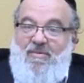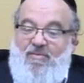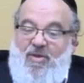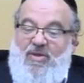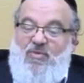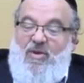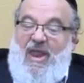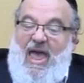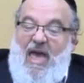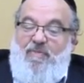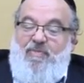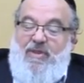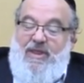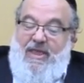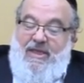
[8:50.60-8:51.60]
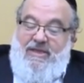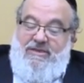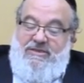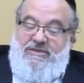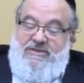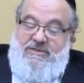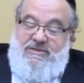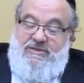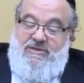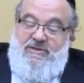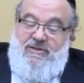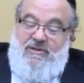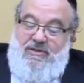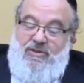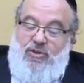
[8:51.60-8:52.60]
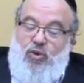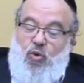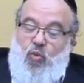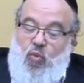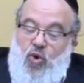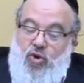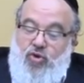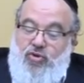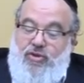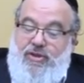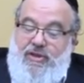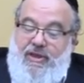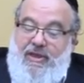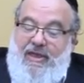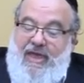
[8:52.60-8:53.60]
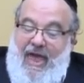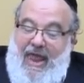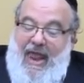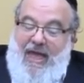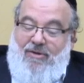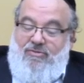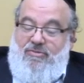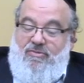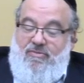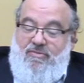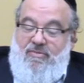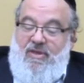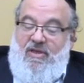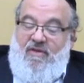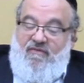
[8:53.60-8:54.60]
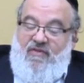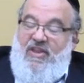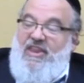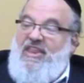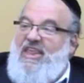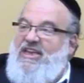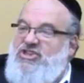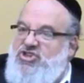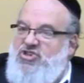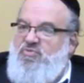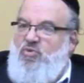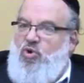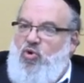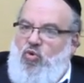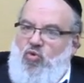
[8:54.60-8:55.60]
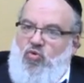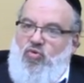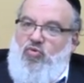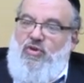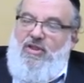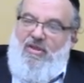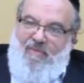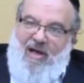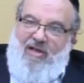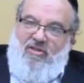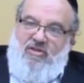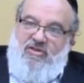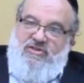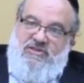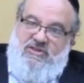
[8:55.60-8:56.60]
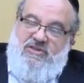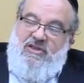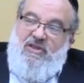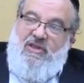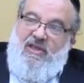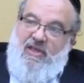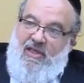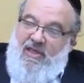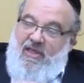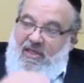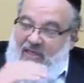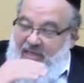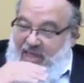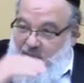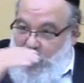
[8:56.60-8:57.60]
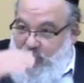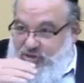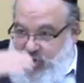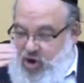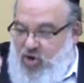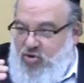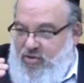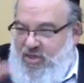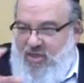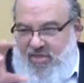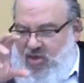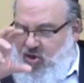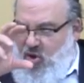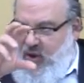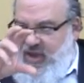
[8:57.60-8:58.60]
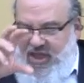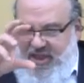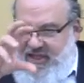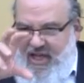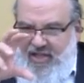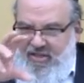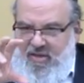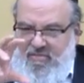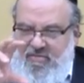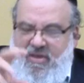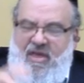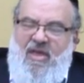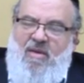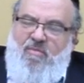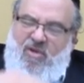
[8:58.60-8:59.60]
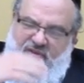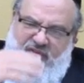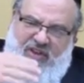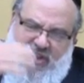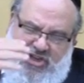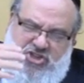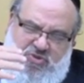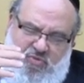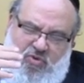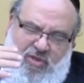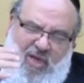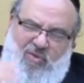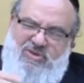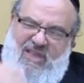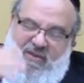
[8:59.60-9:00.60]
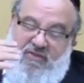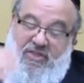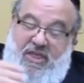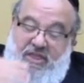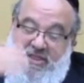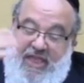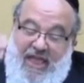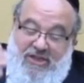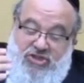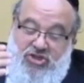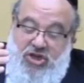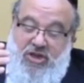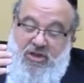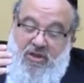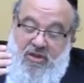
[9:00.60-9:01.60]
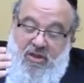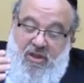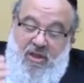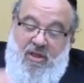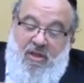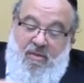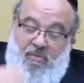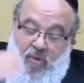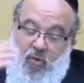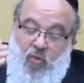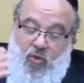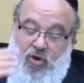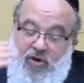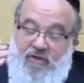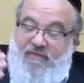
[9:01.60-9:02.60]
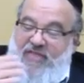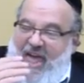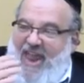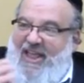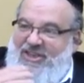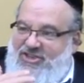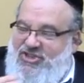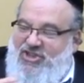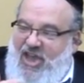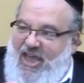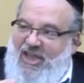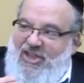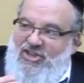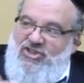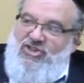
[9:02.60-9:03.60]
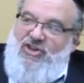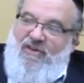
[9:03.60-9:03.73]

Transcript: But what happened is, the word got out. V'nishma'u l'malchus. It was heard. No, he didn't tell them. But v'nishma'u, that was never the intention. But word of that exchange